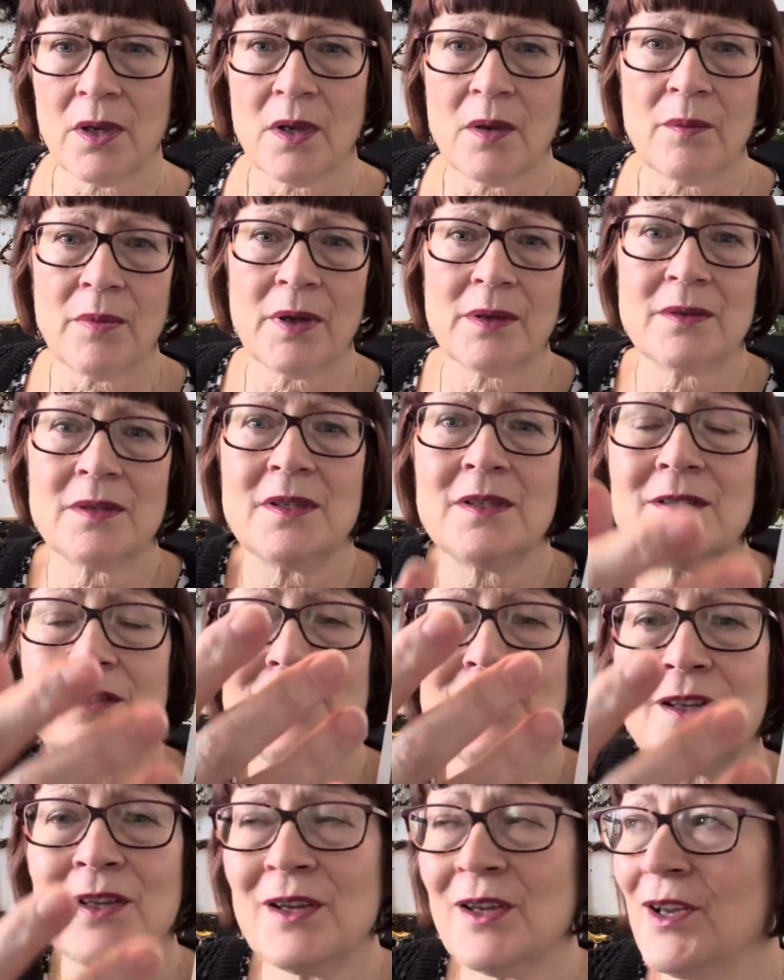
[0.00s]
Perhaps it's
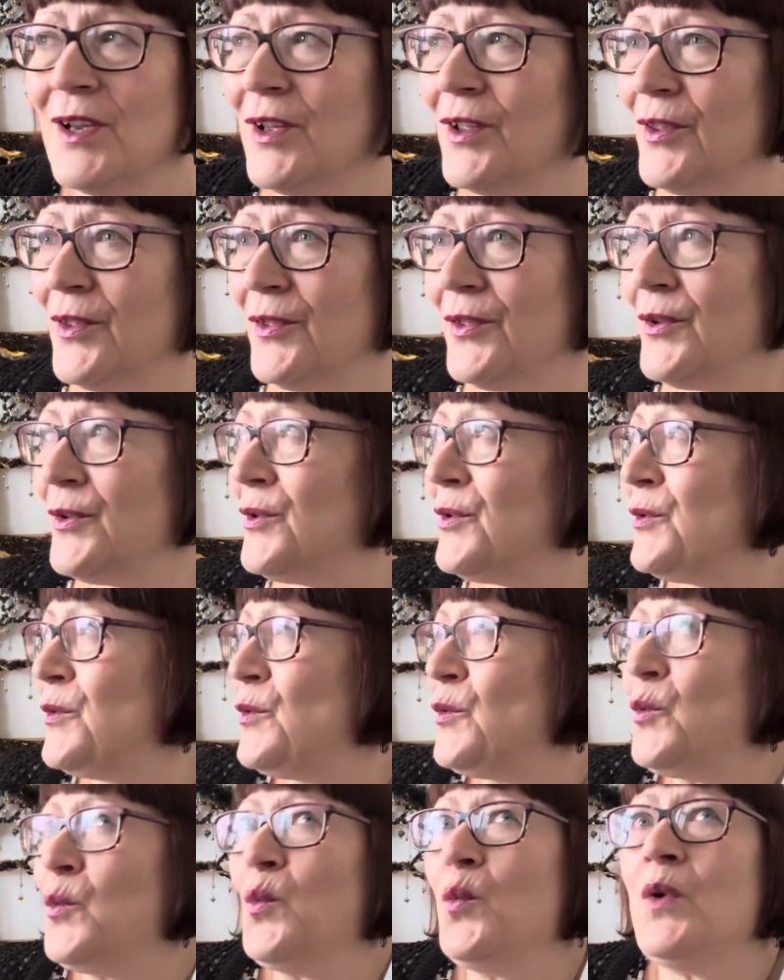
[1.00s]
the
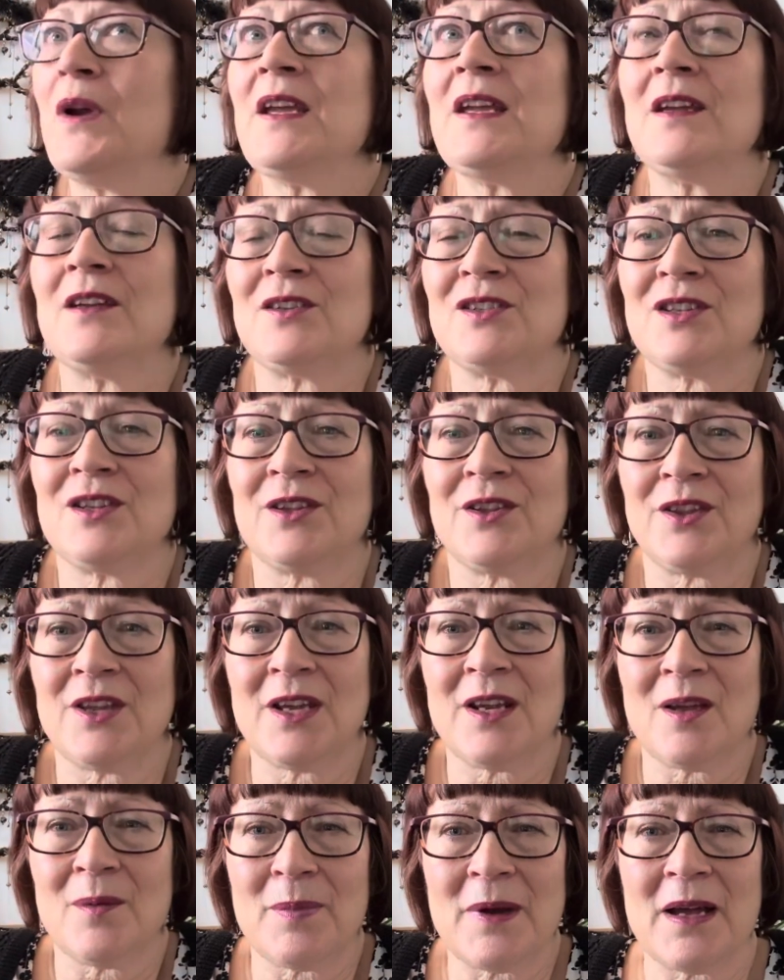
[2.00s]
week to
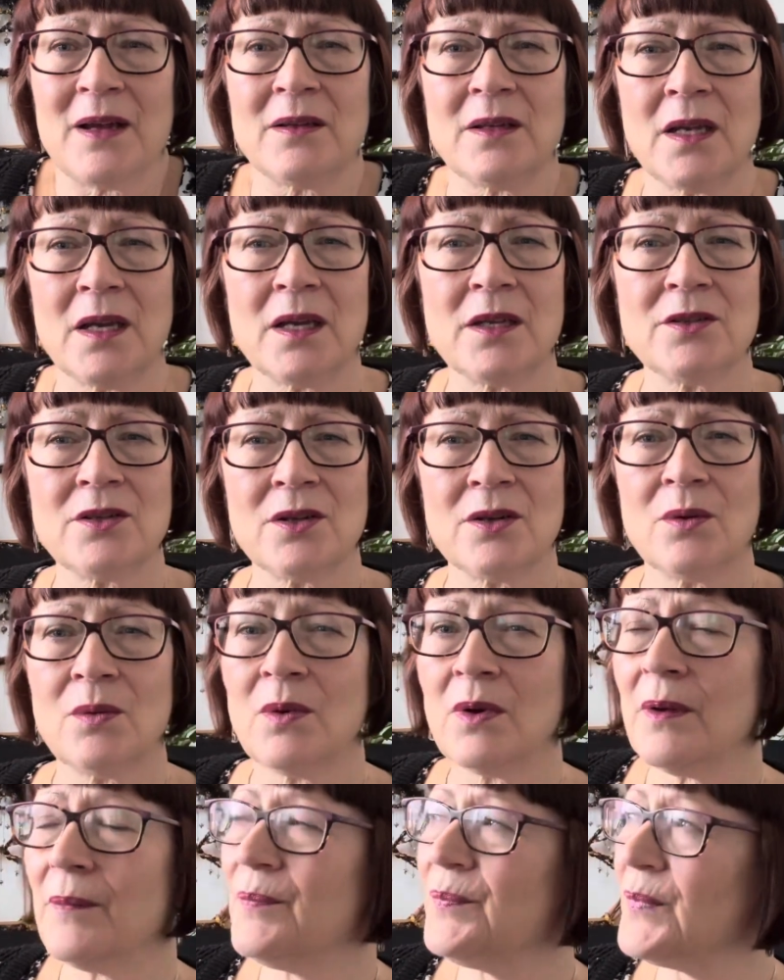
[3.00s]
think about, yeah, do you know
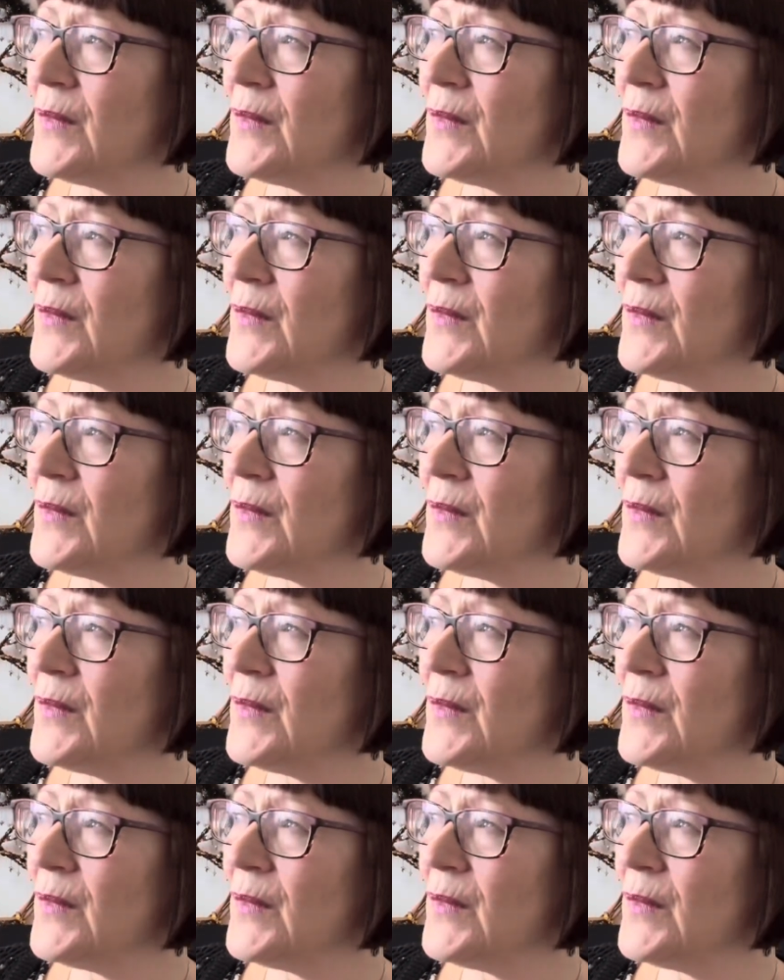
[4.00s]
what?